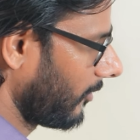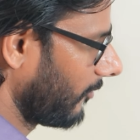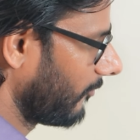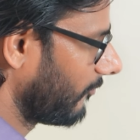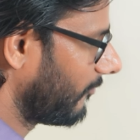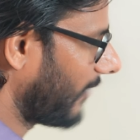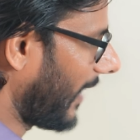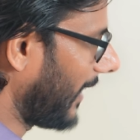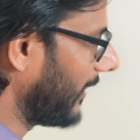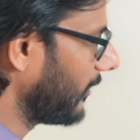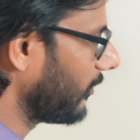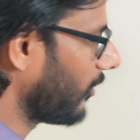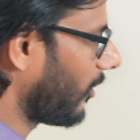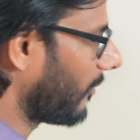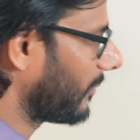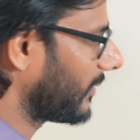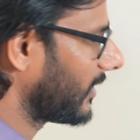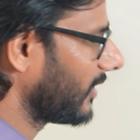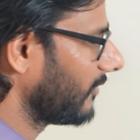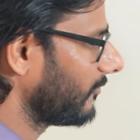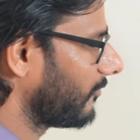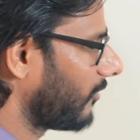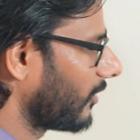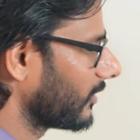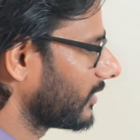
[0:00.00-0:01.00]
When you opt
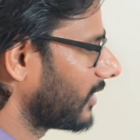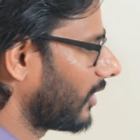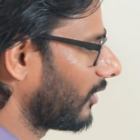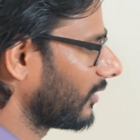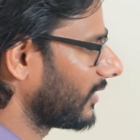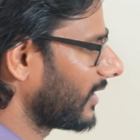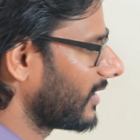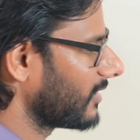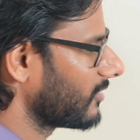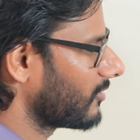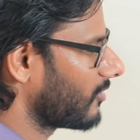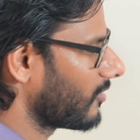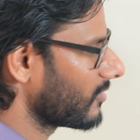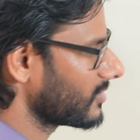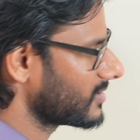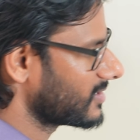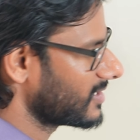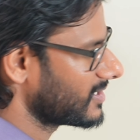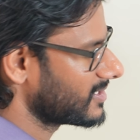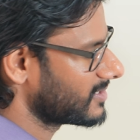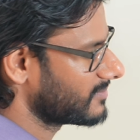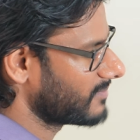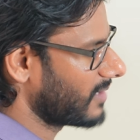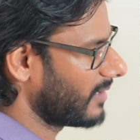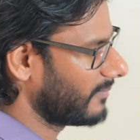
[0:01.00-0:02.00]
in for the online
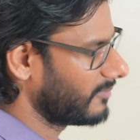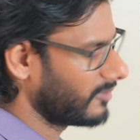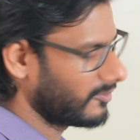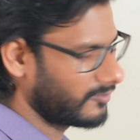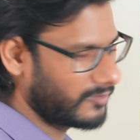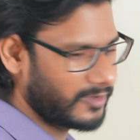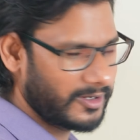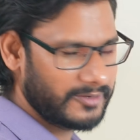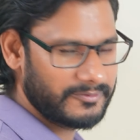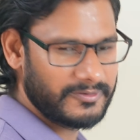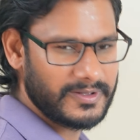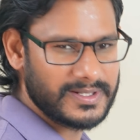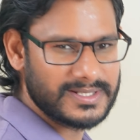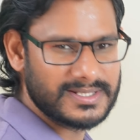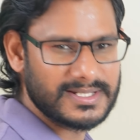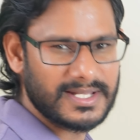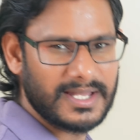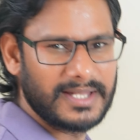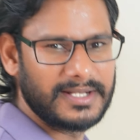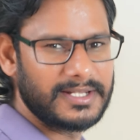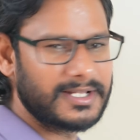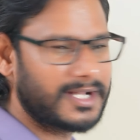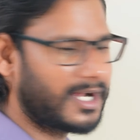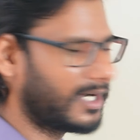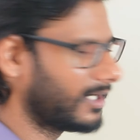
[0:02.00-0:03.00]
courses, maybe if you are facing
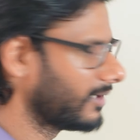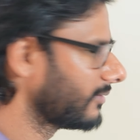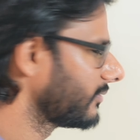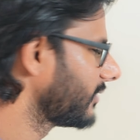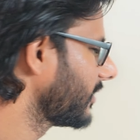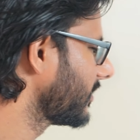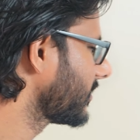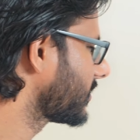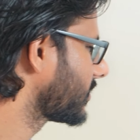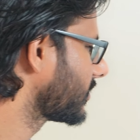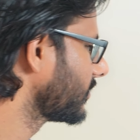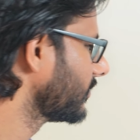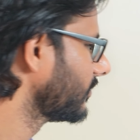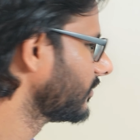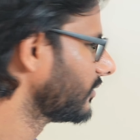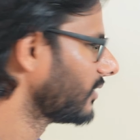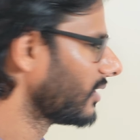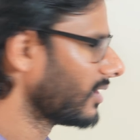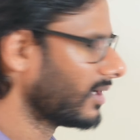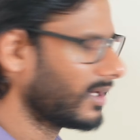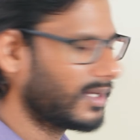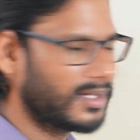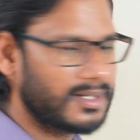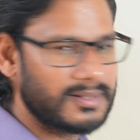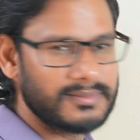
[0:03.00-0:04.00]
any kind of the issue,
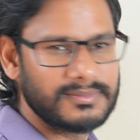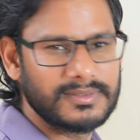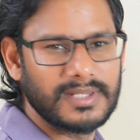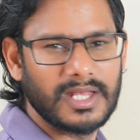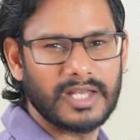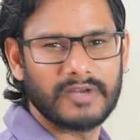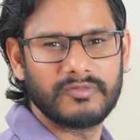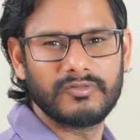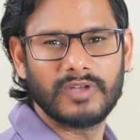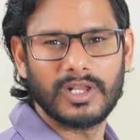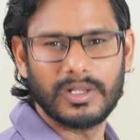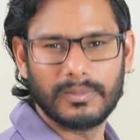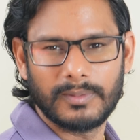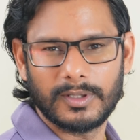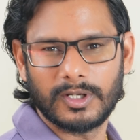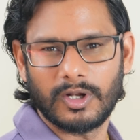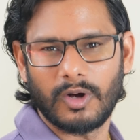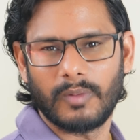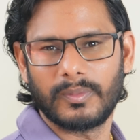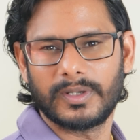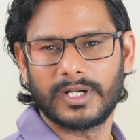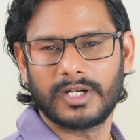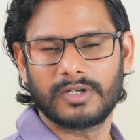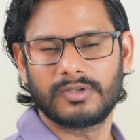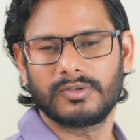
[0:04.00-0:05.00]
there will be
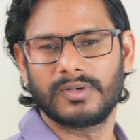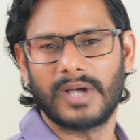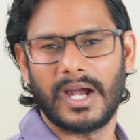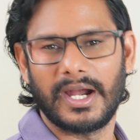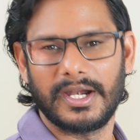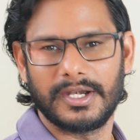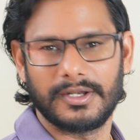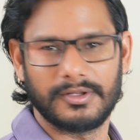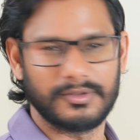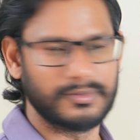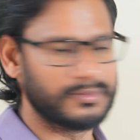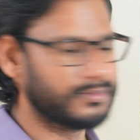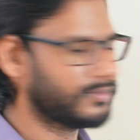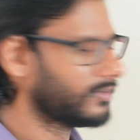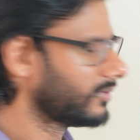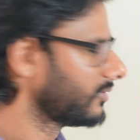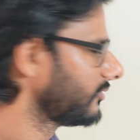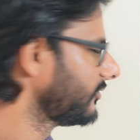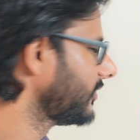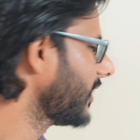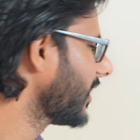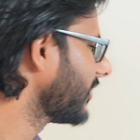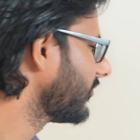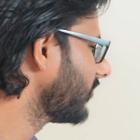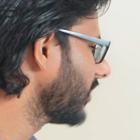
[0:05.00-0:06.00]
nobody to guide you.
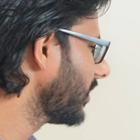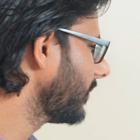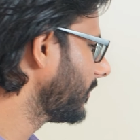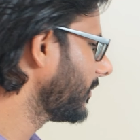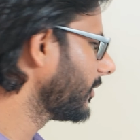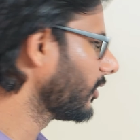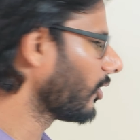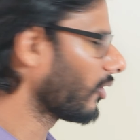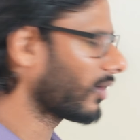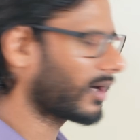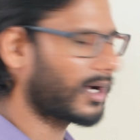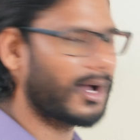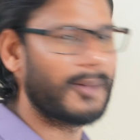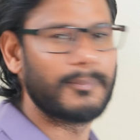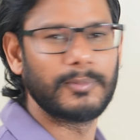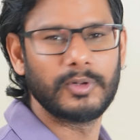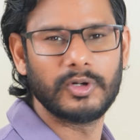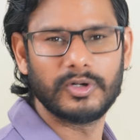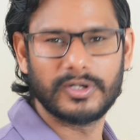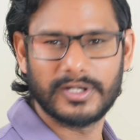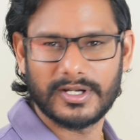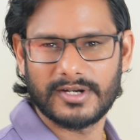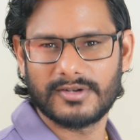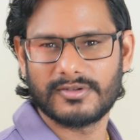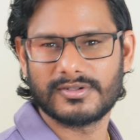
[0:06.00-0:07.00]
There will be no
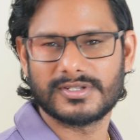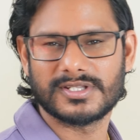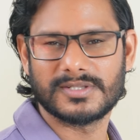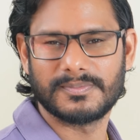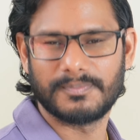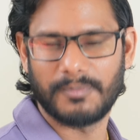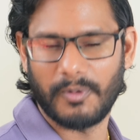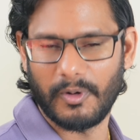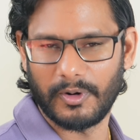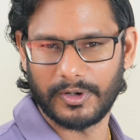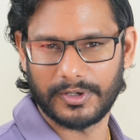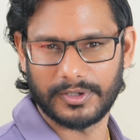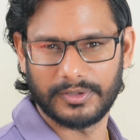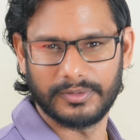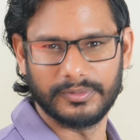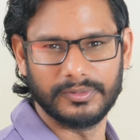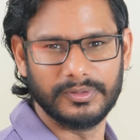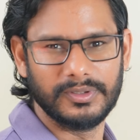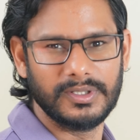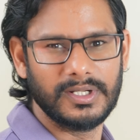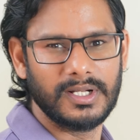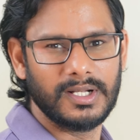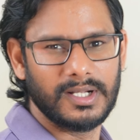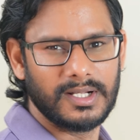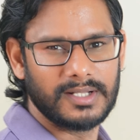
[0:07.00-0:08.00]
community to support
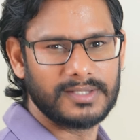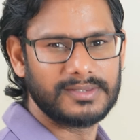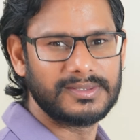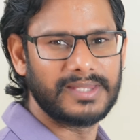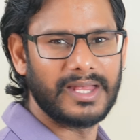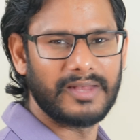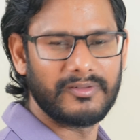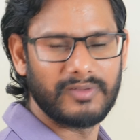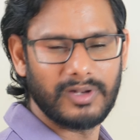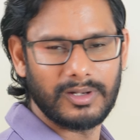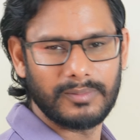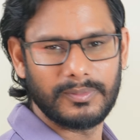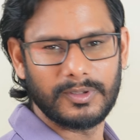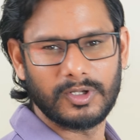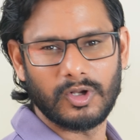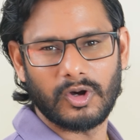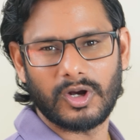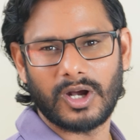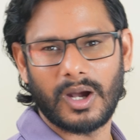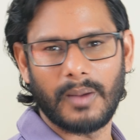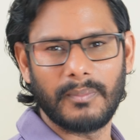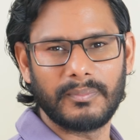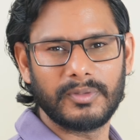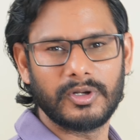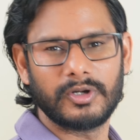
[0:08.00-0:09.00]
you. There will be no
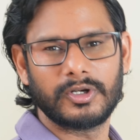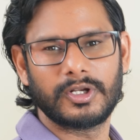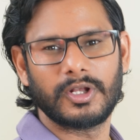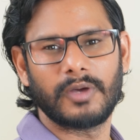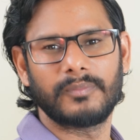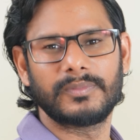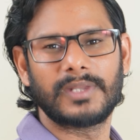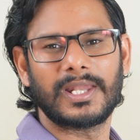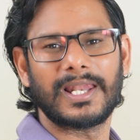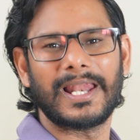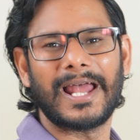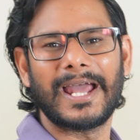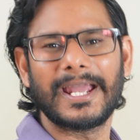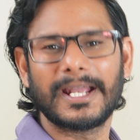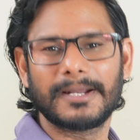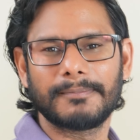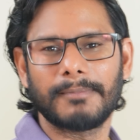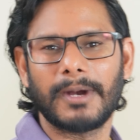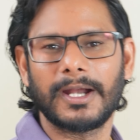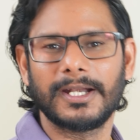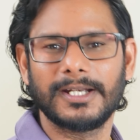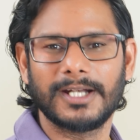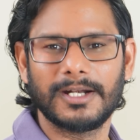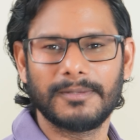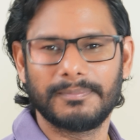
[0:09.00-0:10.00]
community of the
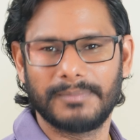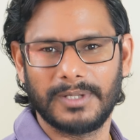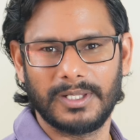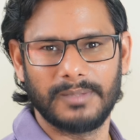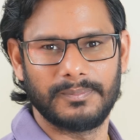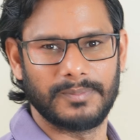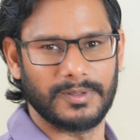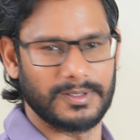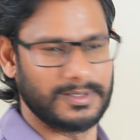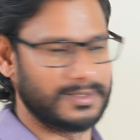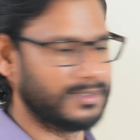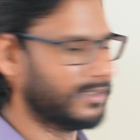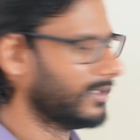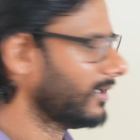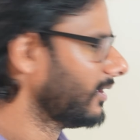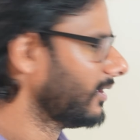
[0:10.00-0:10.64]
like-minded people.